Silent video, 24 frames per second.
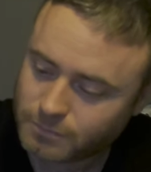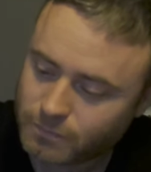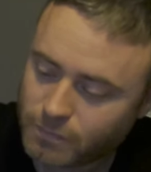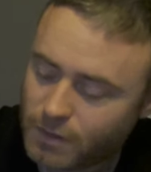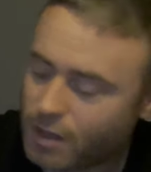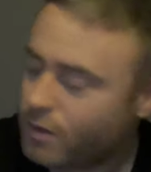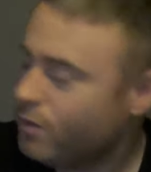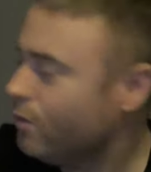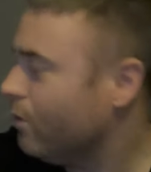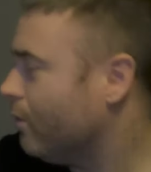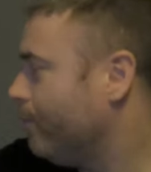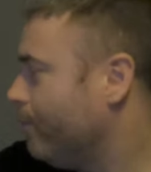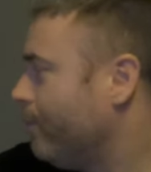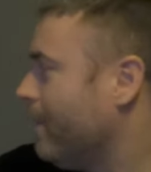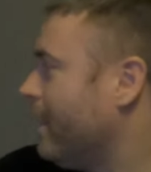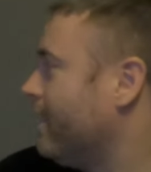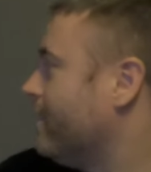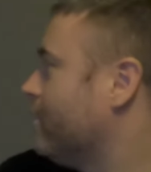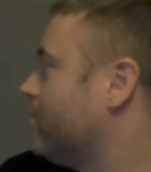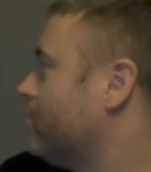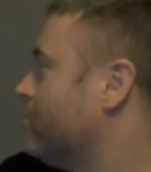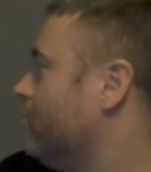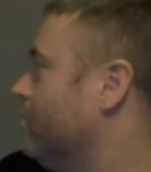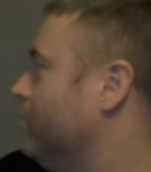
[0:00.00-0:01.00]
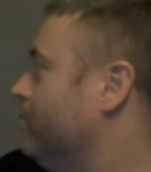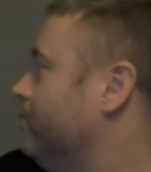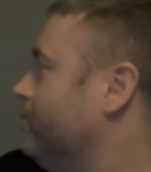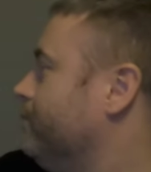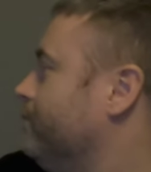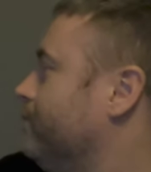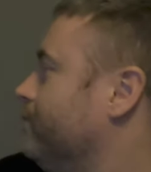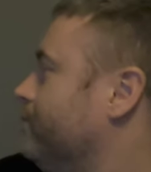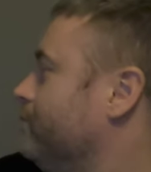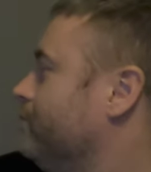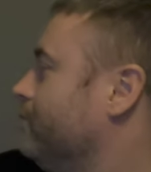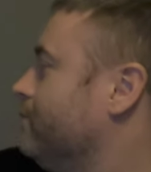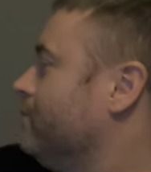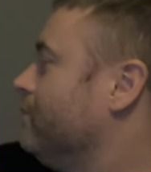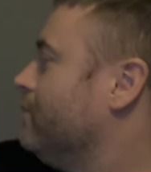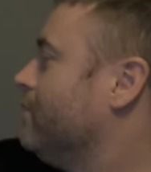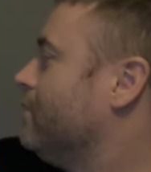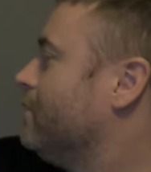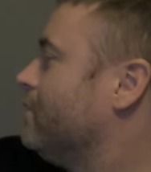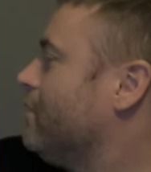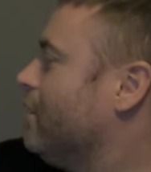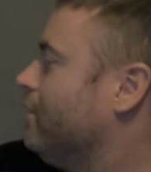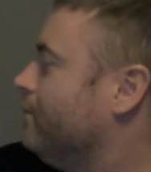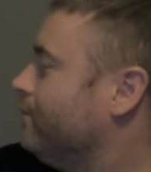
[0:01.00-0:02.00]
Not bad at all.
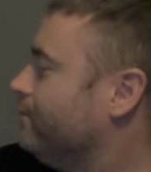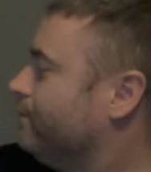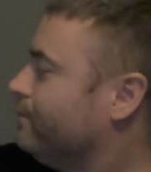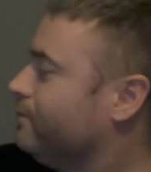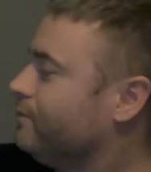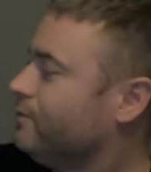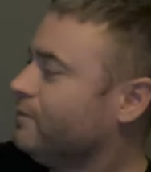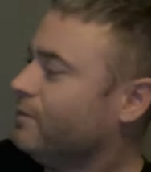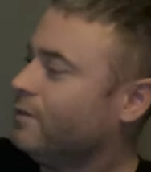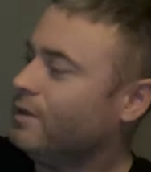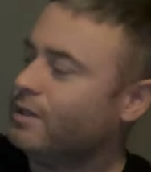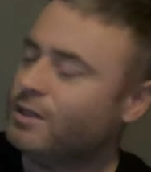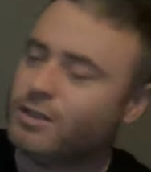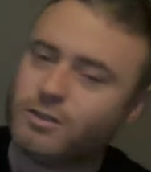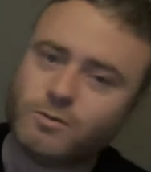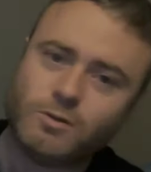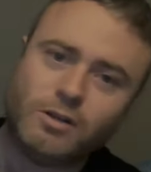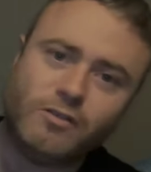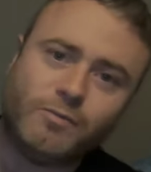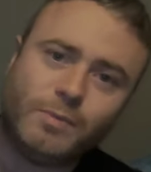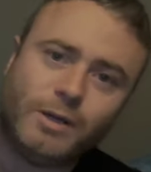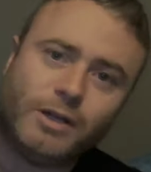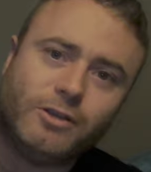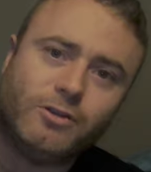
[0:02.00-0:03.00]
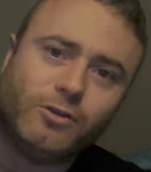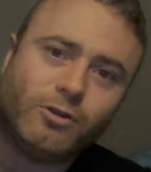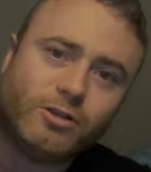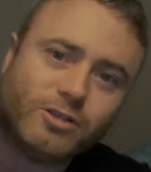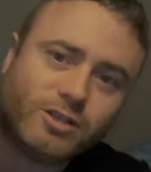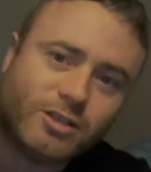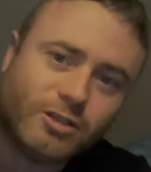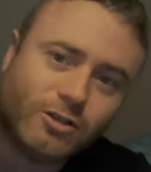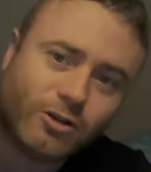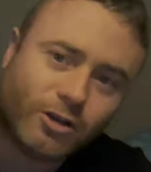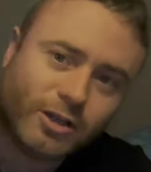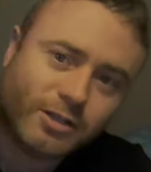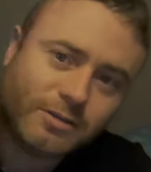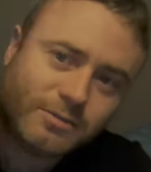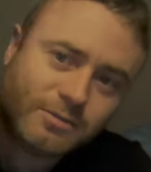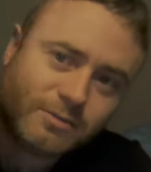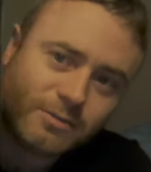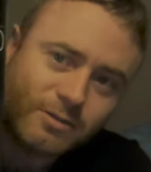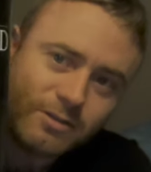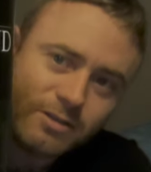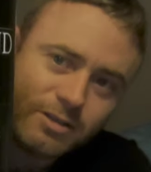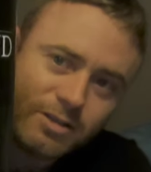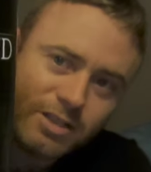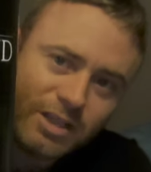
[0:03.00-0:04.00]
So, £12.99,
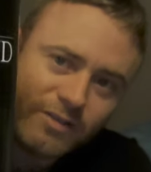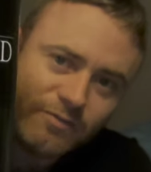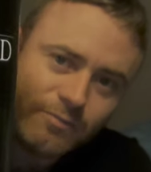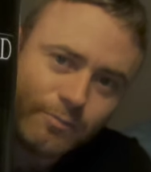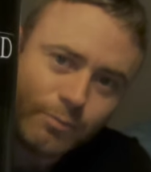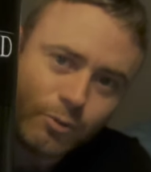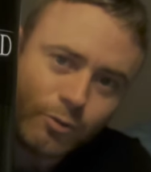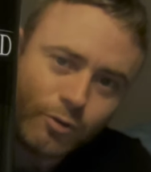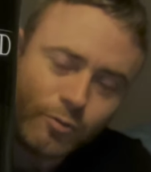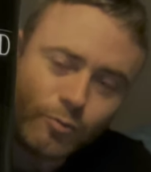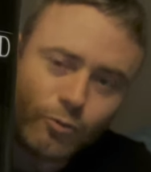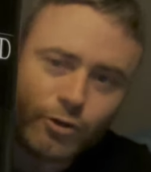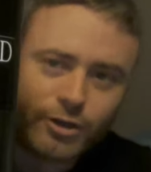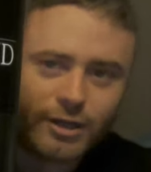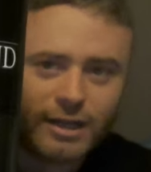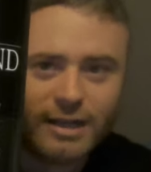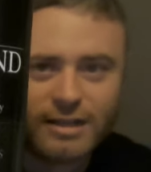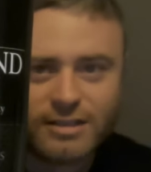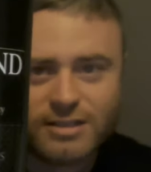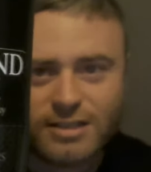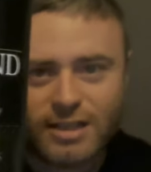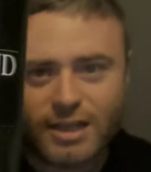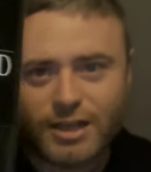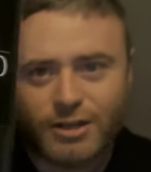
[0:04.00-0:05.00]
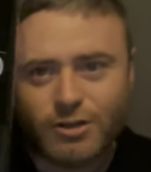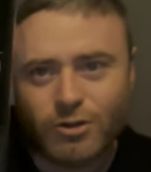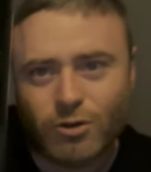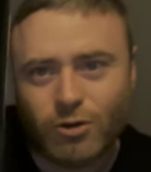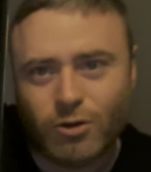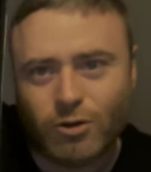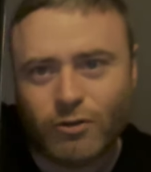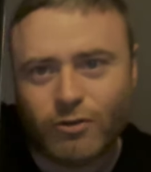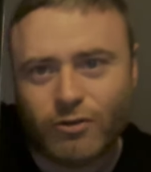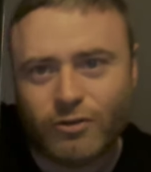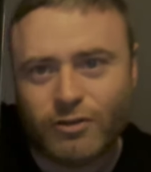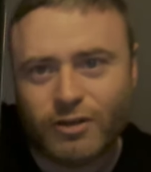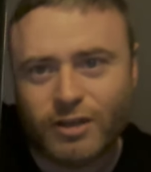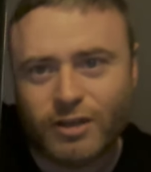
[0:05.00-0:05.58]
7.1 out of 10 on